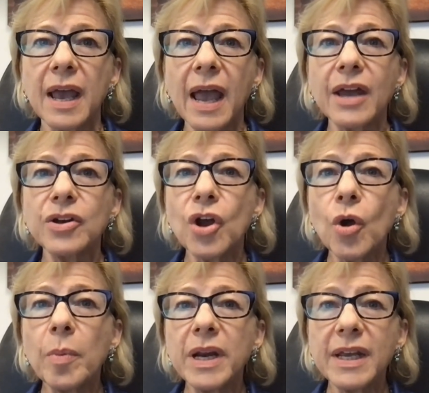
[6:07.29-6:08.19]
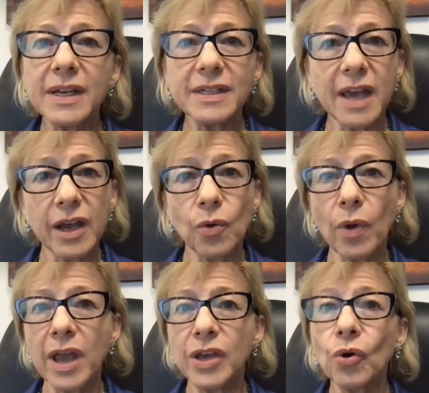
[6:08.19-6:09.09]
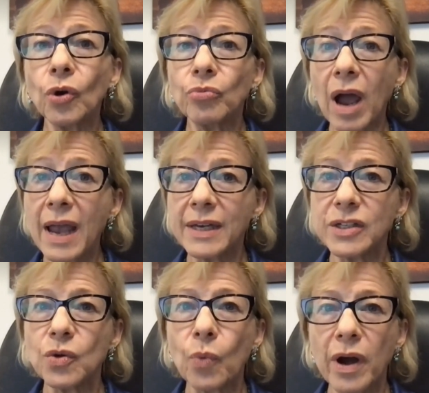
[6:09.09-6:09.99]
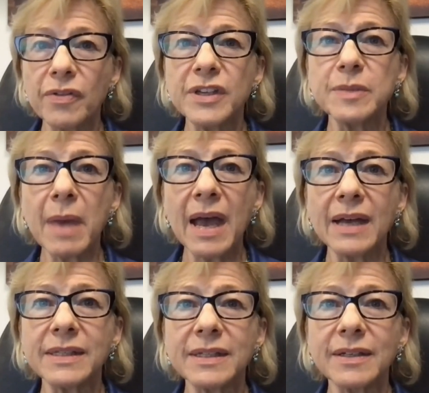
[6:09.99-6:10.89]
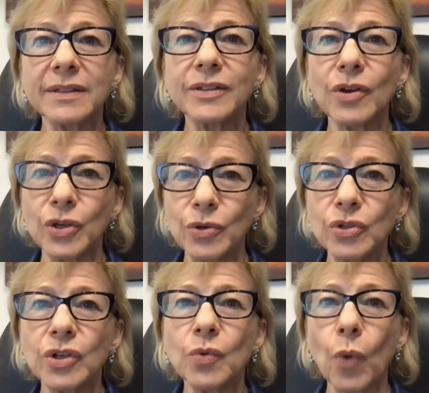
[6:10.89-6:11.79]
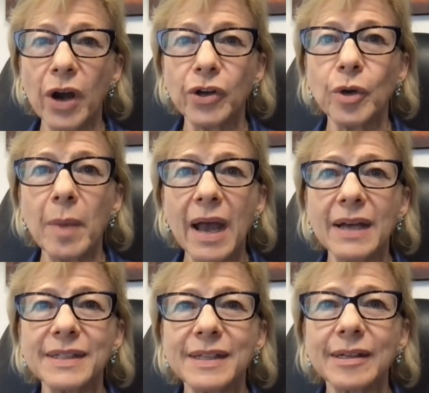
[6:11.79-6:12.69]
and nobody can take away your right to wear this mask, so you should wear your mask.